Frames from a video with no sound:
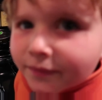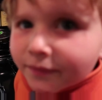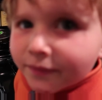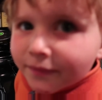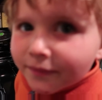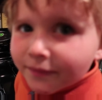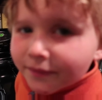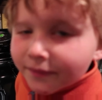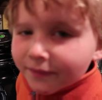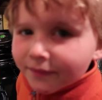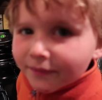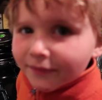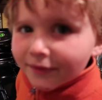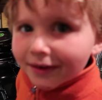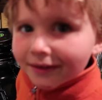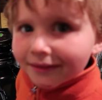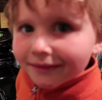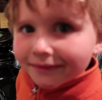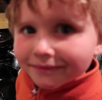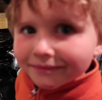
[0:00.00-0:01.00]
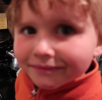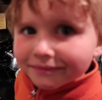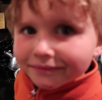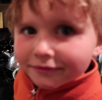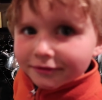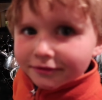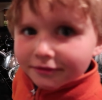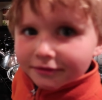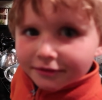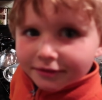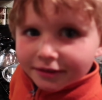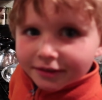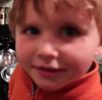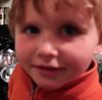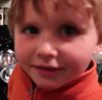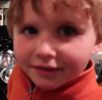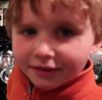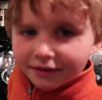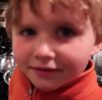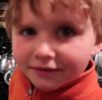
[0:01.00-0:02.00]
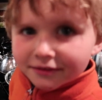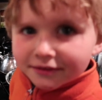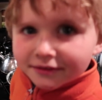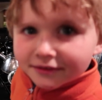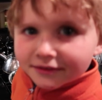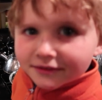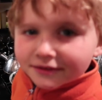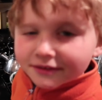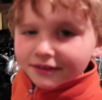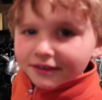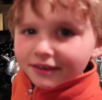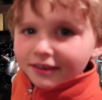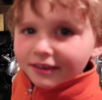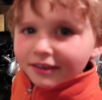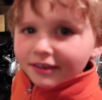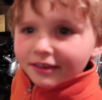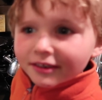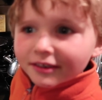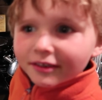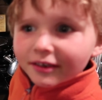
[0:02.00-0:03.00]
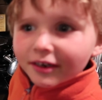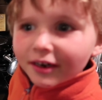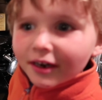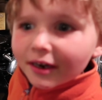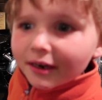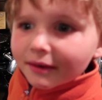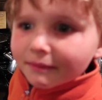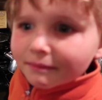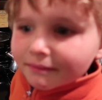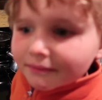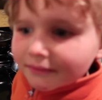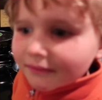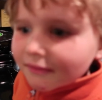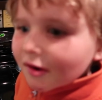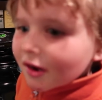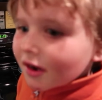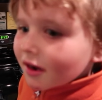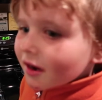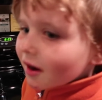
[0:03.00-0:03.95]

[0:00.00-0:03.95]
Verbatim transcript: little buddy wanted to say something really quick. What's up, buddy? Um.